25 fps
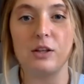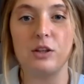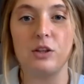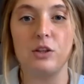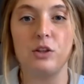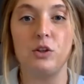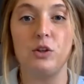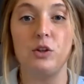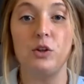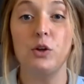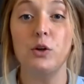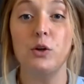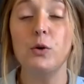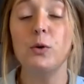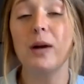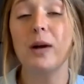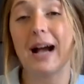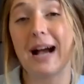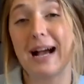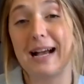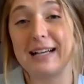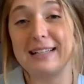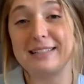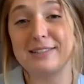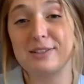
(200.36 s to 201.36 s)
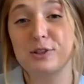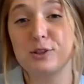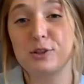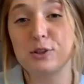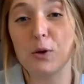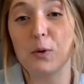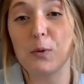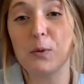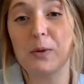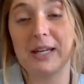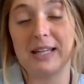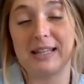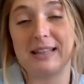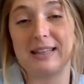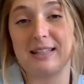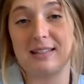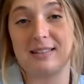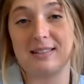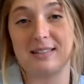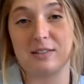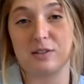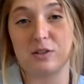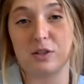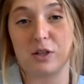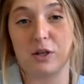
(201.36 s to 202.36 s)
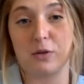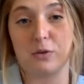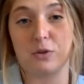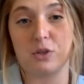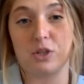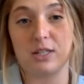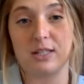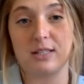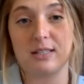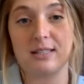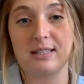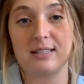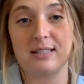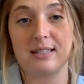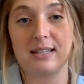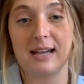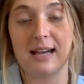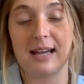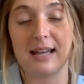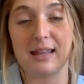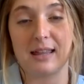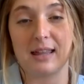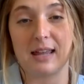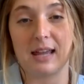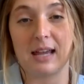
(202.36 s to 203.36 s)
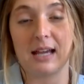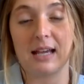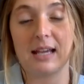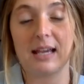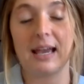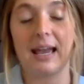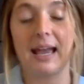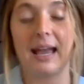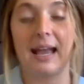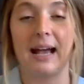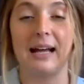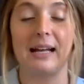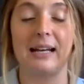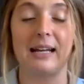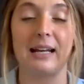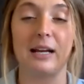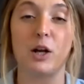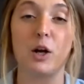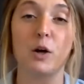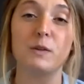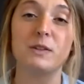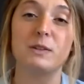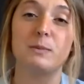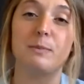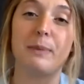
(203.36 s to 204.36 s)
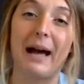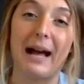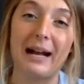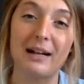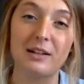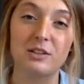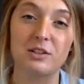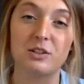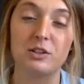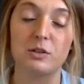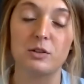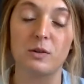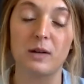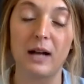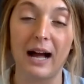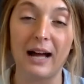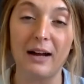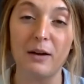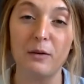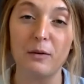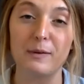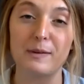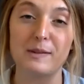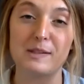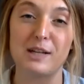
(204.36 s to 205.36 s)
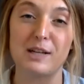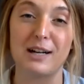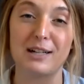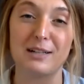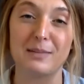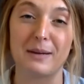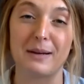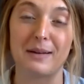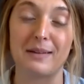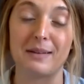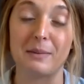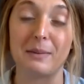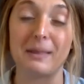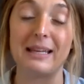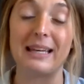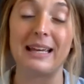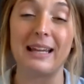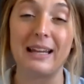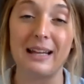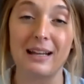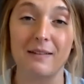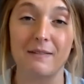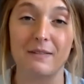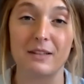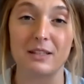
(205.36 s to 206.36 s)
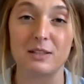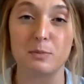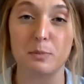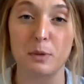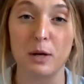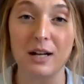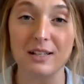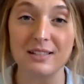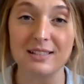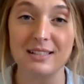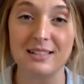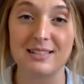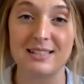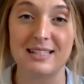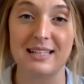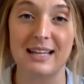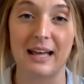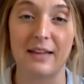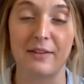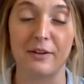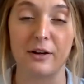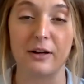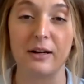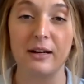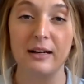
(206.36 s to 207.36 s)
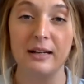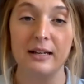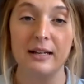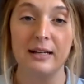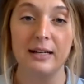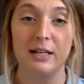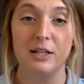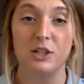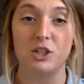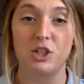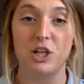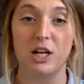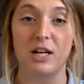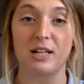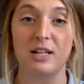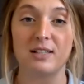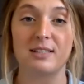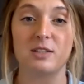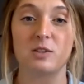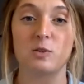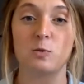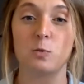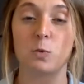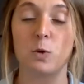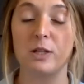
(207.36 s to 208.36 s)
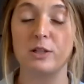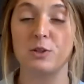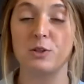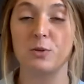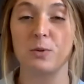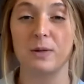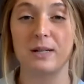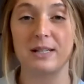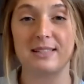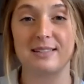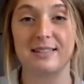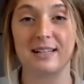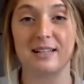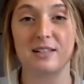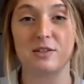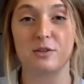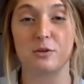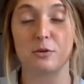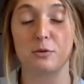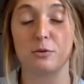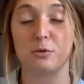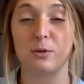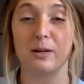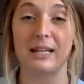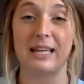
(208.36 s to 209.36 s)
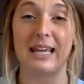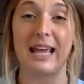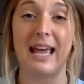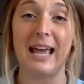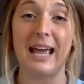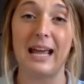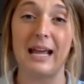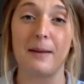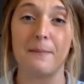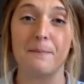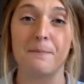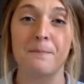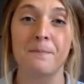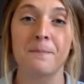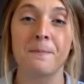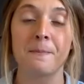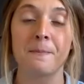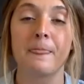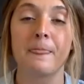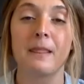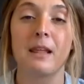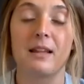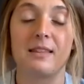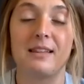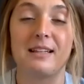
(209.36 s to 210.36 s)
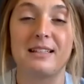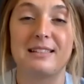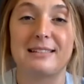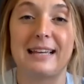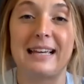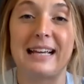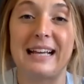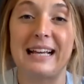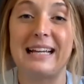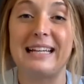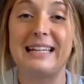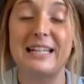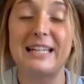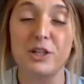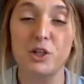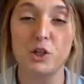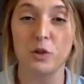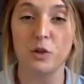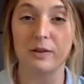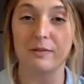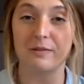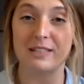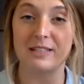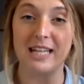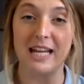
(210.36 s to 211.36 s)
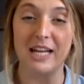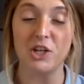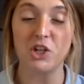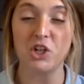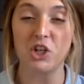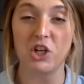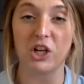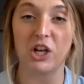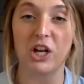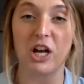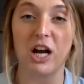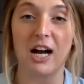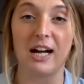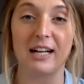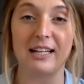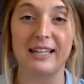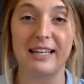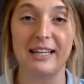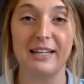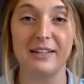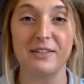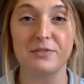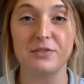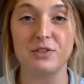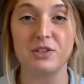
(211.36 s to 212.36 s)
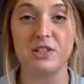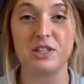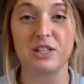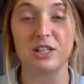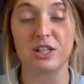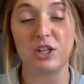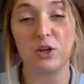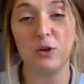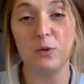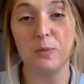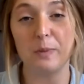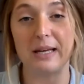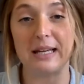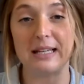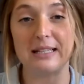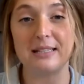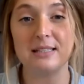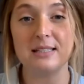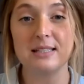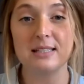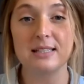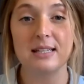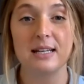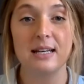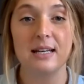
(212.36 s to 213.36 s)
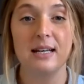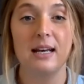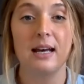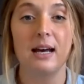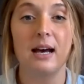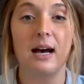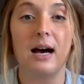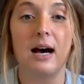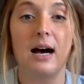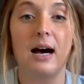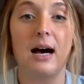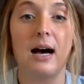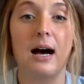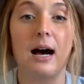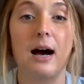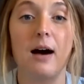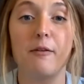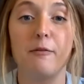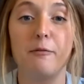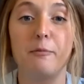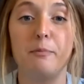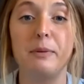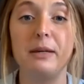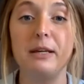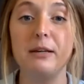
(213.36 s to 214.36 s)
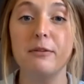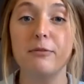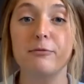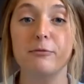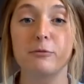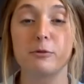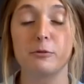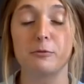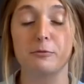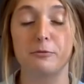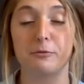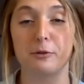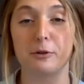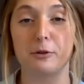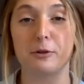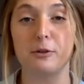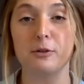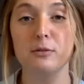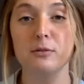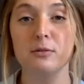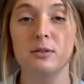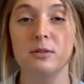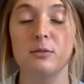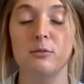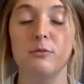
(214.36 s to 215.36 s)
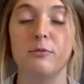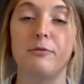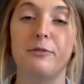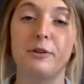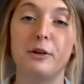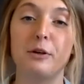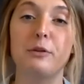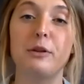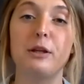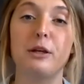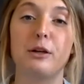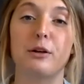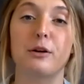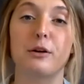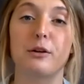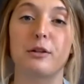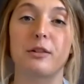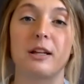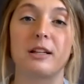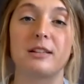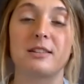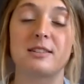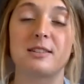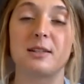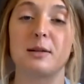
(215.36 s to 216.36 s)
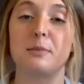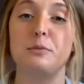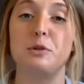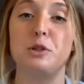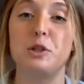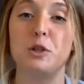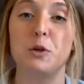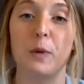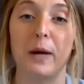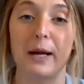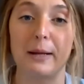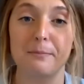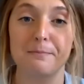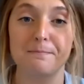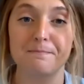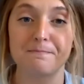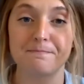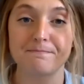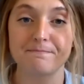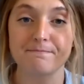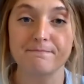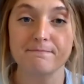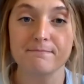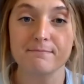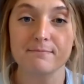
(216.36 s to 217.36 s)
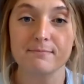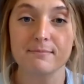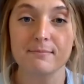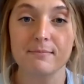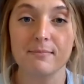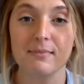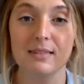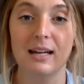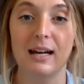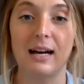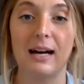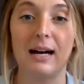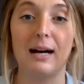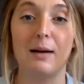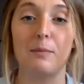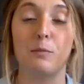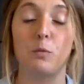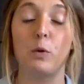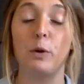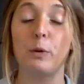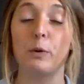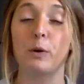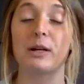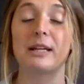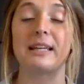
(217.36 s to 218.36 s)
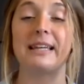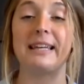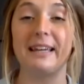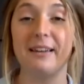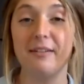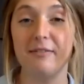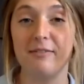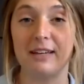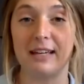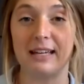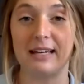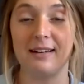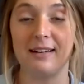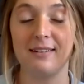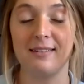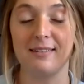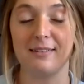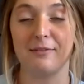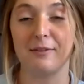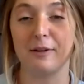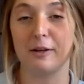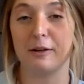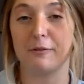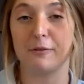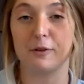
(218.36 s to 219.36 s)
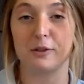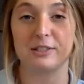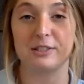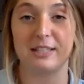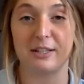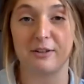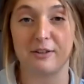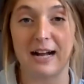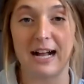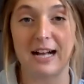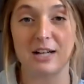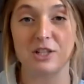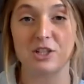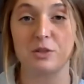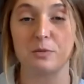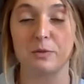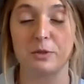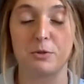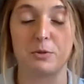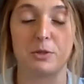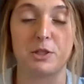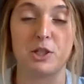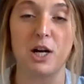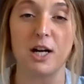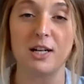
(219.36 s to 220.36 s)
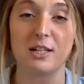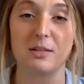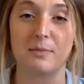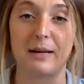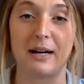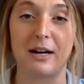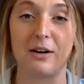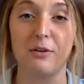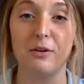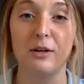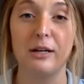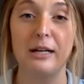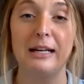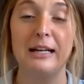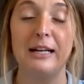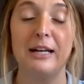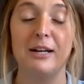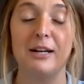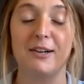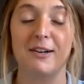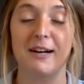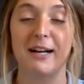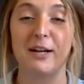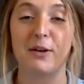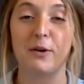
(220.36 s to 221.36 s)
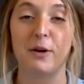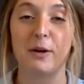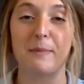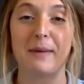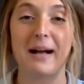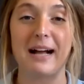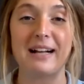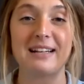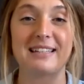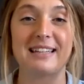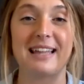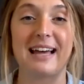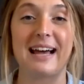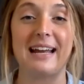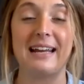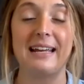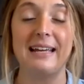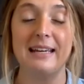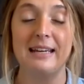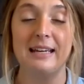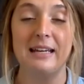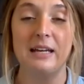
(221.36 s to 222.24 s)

You guys so get this as coaches, I think. And it goes back to kind of what we talked about at the beginning of this process together, Genesis 1:26 through 28, this like initial invitation God gives to humans of be fruitful, fill the earth and subdue it. We were given the very first interaction, which we talked about, right, going back to that,